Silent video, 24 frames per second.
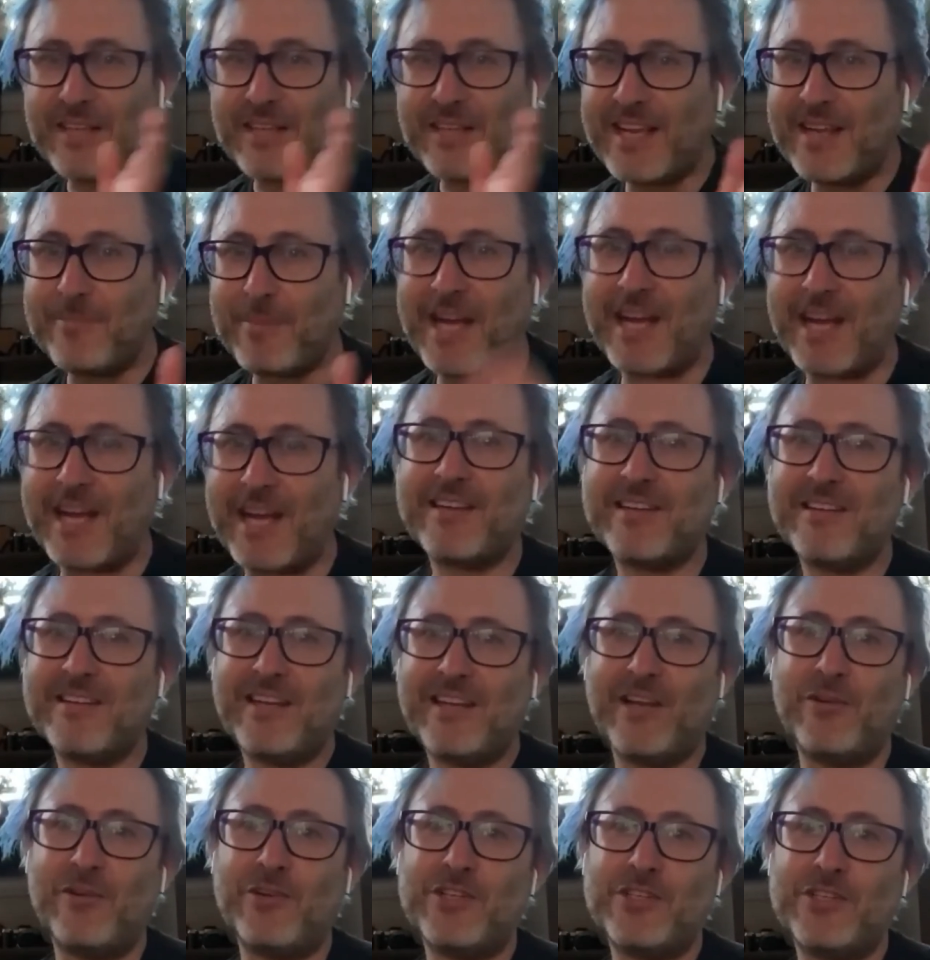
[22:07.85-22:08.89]
They'll hang
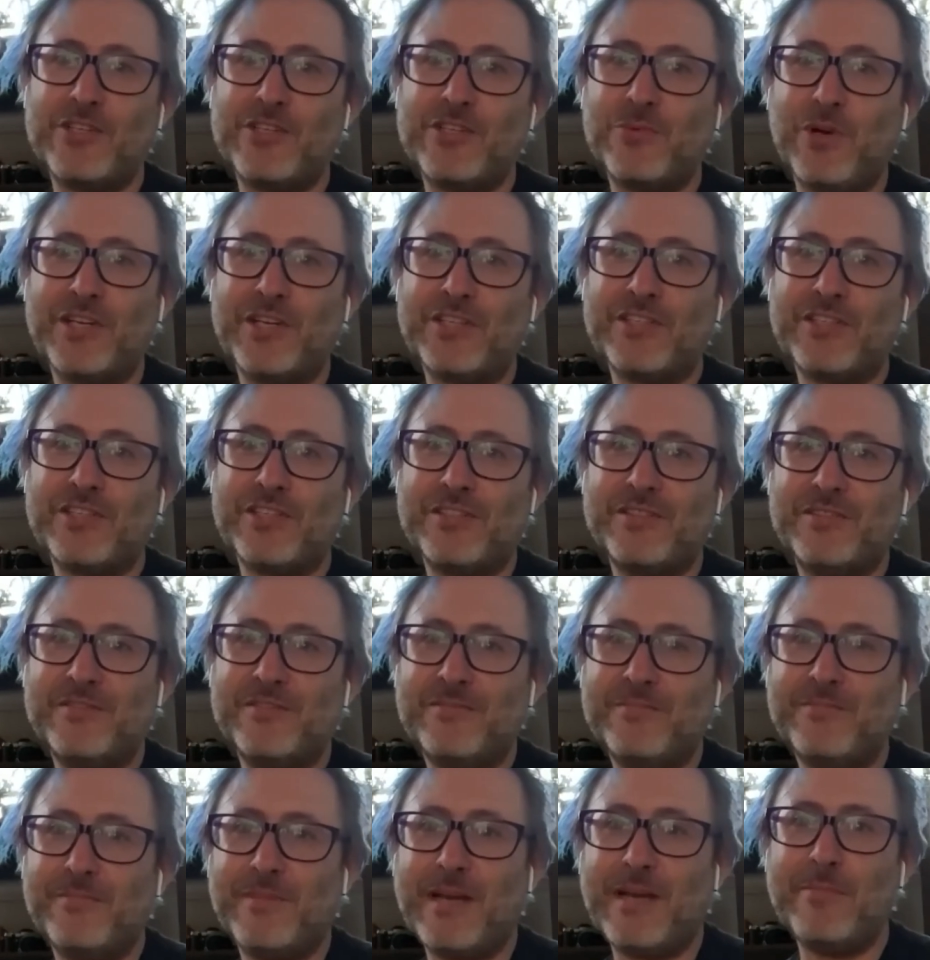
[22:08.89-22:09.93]
back and just
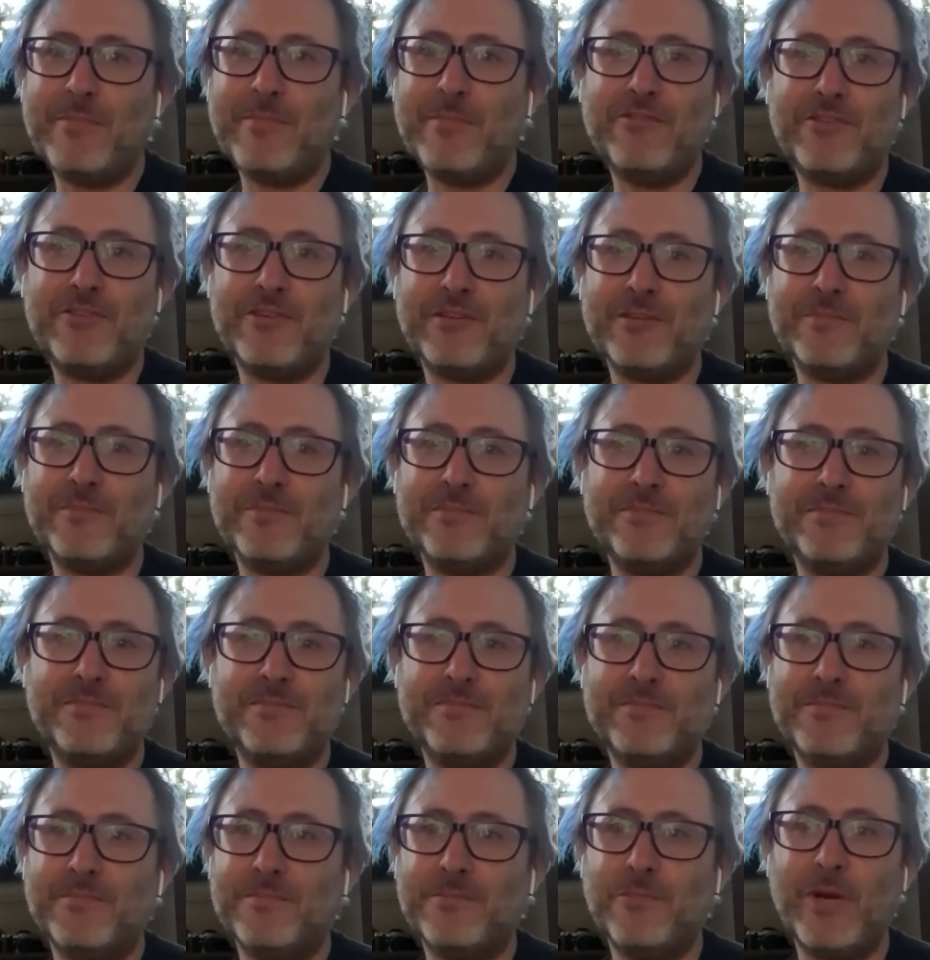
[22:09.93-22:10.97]
watch, maybe for
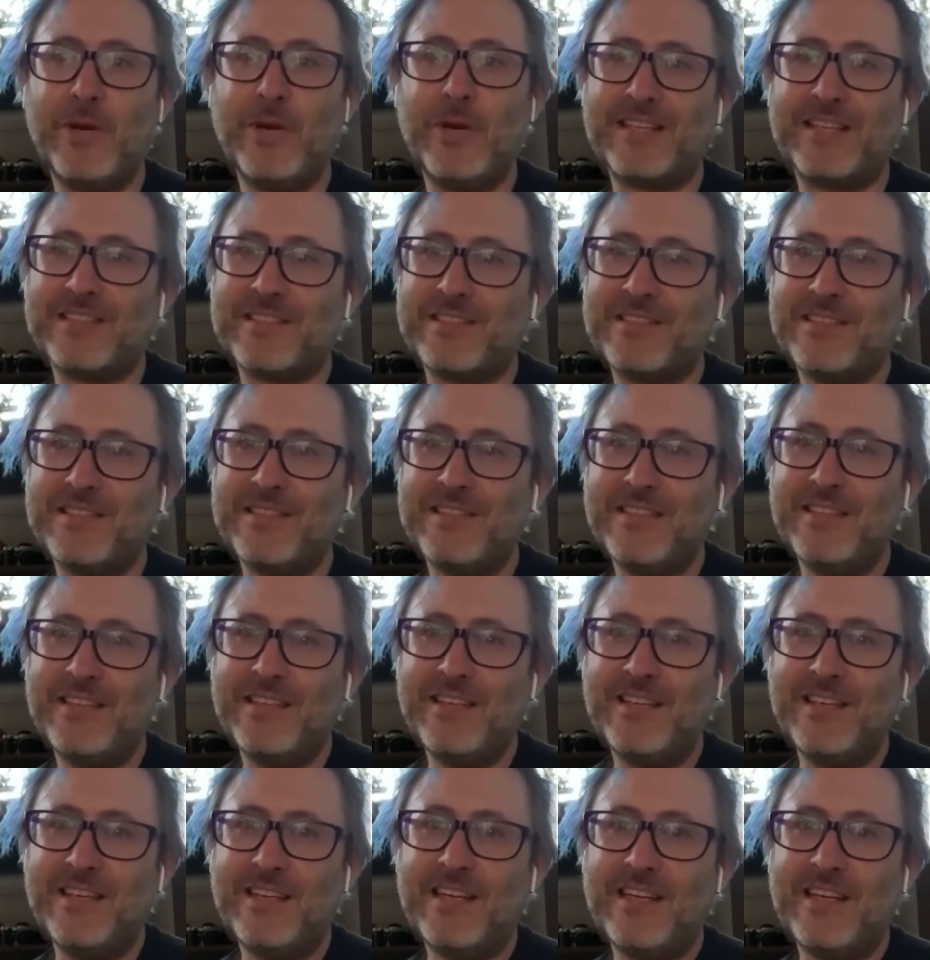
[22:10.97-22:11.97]
weeks,